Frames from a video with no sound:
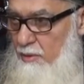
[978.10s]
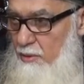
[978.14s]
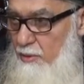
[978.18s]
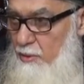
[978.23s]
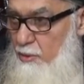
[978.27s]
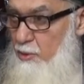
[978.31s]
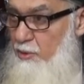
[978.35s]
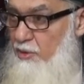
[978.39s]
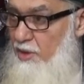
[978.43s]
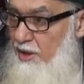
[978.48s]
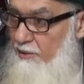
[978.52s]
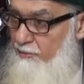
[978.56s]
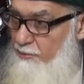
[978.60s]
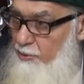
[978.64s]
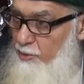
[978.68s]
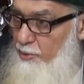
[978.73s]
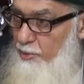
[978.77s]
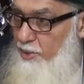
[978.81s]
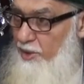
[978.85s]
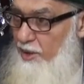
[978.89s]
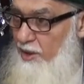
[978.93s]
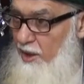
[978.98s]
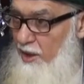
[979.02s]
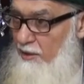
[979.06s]
So we have to
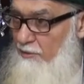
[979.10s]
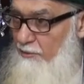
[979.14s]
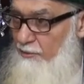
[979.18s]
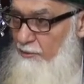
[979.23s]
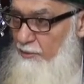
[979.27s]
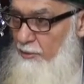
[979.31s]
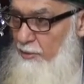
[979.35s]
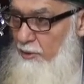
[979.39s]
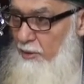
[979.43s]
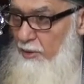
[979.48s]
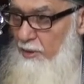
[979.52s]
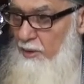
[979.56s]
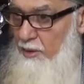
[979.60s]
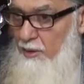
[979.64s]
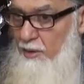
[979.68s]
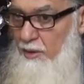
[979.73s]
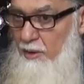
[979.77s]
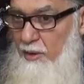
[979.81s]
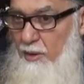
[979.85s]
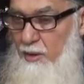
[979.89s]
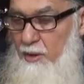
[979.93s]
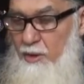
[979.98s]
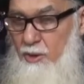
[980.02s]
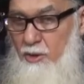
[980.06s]
be careful.
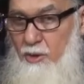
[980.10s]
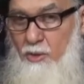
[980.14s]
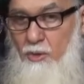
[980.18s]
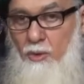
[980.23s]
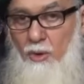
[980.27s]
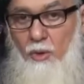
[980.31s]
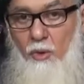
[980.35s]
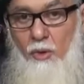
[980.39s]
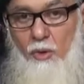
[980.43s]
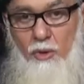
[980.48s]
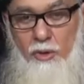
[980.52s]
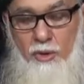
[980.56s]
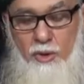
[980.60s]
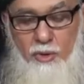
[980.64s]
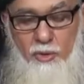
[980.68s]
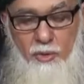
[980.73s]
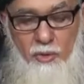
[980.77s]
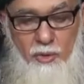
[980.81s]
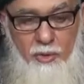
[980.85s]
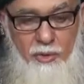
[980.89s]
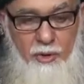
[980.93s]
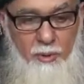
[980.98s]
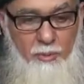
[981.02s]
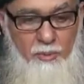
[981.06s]
So
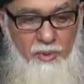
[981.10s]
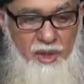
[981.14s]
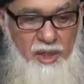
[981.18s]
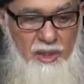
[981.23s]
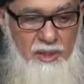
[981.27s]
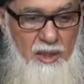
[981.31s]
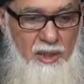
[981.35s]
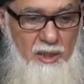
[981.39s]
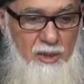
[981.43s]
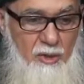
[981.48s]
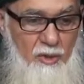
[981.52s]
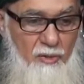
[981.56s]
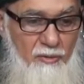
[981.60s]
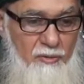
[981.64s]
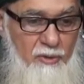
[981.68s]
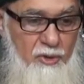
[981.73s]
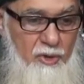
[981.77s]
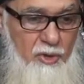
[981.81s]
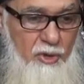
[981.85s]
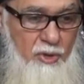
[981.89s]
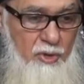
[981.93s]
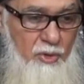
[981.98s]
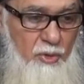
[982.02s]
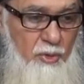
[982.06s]
also the presence of the
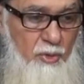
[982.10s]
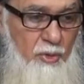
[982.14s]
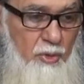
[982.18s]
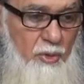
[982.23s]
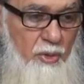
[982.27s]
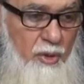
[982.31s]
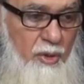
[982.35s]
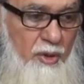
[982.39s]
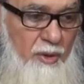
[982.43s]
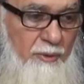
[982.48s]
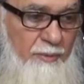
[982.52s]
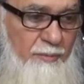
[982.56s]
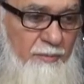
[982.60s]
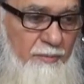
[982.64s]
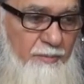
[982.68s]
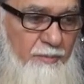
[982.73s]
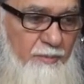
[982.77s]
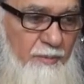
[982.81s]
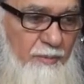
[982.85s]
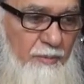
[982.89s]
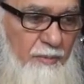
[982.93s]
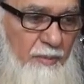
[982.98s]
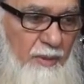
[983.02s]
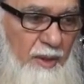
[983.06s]
shuyukh
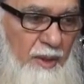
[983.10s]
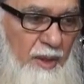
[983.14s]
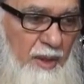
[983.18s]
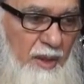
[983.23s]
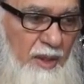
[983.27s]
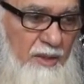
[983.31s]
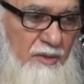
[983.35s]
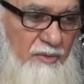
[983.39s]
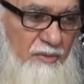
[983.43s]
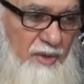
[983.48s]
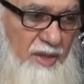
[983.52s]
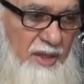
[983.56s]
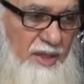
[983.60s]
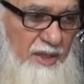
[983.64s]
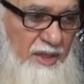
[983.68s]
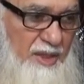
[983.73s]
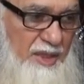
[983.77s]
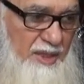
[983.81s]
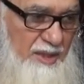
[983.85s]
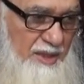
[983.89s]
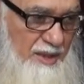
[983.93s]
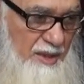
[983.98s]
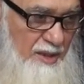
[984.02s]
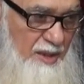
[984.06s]
is very
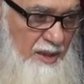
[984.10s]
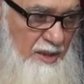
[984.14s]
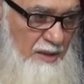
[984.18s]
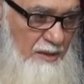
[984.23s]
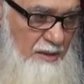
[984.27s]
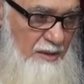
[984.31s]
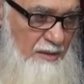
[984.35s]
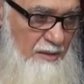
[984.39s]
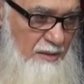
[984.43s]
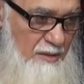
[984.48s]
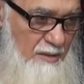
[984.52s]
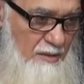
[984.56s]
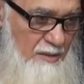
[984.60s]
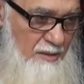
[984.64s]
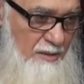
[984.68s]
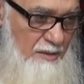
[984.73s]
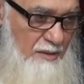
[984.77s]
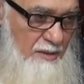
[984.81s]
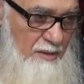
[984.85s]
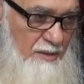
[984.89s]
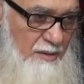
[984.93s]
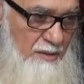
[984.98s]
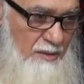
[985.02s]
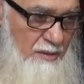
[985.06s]
risky.
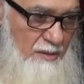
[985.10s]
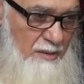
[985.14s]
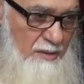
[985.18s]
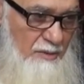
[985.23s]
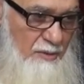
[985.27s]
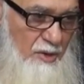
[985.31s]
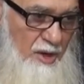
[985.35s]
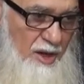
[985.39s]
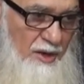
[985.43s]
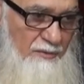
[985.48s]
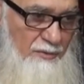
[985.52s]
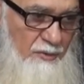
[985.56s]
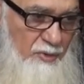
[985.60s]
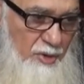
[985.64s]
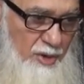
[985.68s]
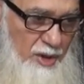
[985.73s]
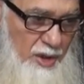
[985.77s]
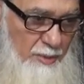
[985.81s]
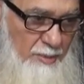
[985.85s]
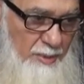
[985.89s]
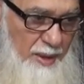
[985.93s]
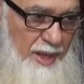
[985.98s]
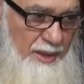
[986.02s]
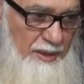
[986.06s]
You have to
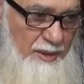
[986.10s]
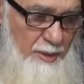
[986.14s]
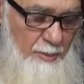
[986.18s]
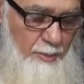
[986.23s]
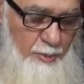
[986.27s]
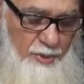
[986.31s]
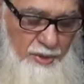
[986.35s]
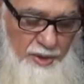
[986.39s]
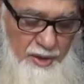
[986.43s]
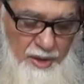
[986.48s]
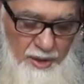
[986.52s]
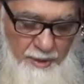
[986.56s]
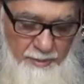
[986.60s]
keep adab with